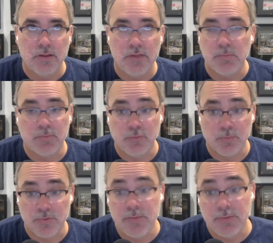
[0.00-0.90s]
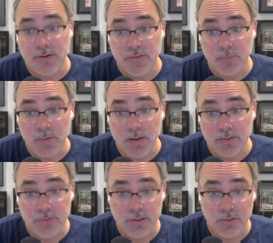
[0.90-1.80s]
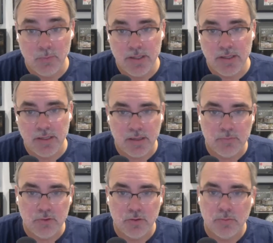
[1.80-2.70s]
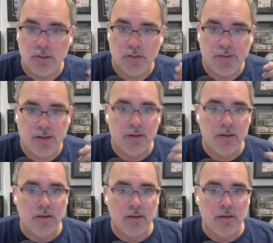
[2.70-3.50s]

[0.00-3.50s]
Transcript: even before pre Breath of the Wild, you know, Wii, GameCube, all that